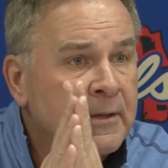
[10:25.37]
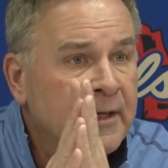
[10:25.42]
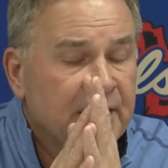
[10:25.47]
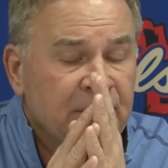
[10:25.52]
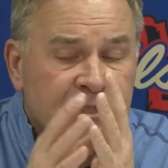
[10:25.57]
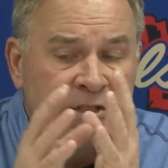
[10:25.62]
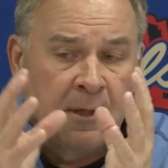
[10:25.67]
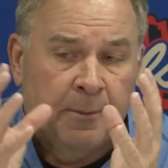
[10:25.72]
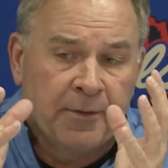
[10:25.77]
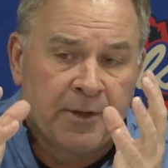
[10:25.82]

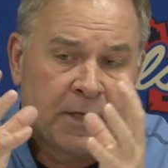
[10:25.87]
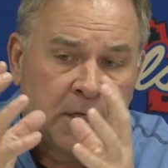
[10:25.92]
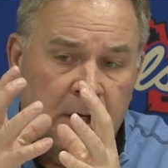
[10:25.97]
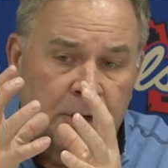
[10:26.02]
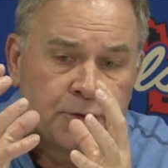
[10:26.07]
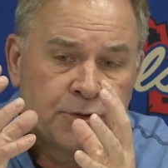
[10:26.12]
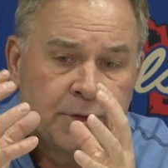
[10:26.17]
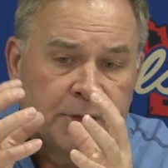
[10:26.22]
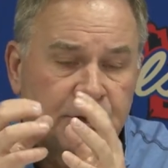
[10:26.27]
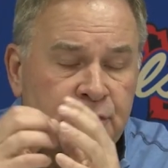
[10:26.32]
and some of the
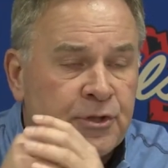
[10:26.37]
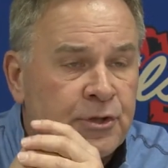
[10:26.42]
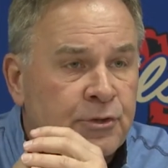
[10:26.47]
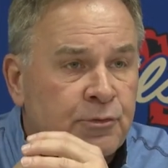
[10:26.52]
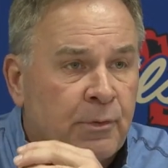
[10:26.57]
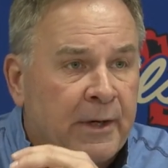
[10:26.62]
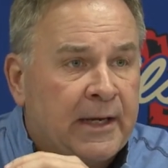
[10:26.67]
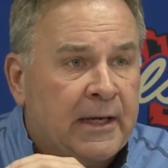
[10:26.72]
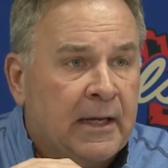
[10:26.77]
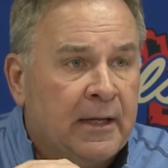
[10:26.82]
country is
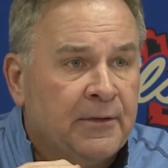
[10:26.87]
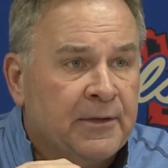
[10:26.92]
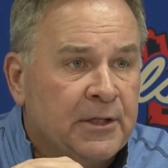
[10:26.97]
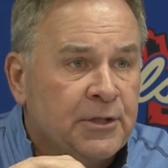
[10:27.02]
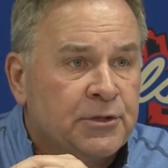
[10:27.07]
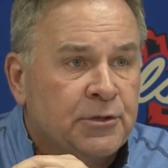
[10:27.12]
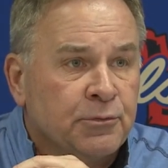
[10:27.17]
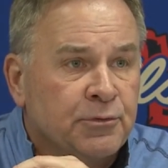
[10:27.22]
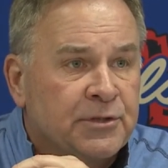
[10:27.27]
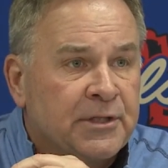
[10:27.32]
shrinking,
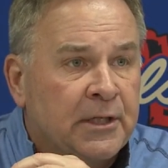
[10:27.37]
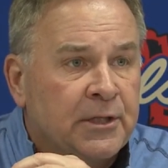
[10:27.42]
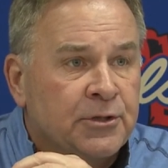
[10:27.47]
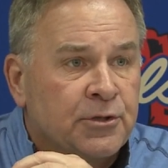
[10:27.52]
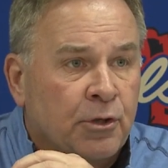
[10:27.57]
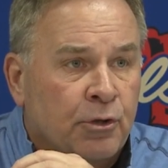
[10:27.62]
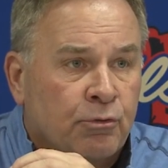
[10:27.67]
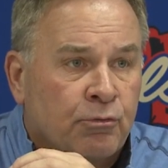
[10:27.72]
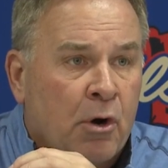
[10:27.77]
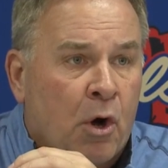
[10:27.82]
these two
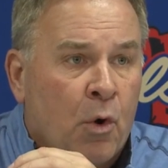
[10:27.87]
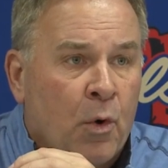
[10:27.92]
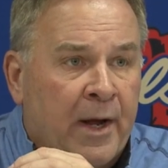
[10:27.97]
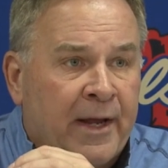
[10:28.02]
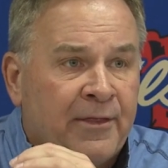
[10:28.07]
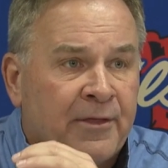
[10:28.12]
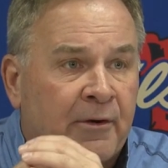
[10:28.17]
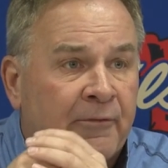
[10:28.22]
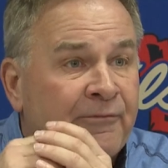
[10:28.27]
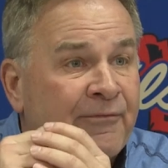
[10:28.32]
cities are
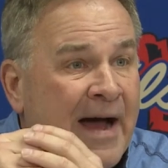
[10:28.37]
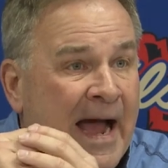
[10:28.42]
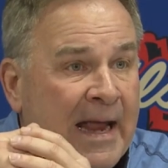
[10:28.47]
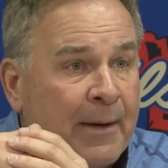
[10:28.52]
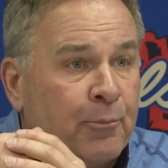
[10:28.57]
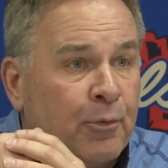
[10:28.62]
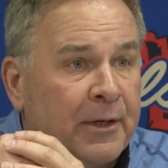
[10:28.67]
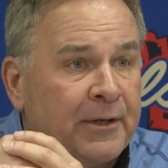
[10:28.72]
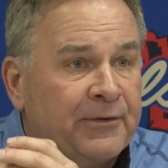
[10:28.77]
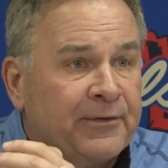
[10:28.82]
growing, they're
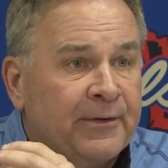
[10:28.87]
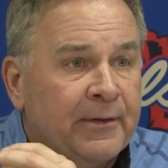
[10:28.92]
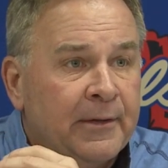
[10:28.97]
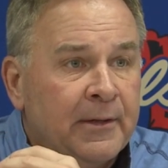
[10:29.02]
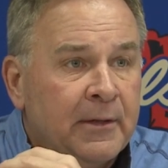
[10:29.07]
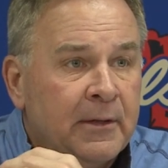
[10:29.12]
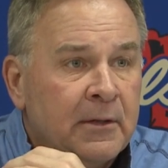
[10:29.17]
vibrant.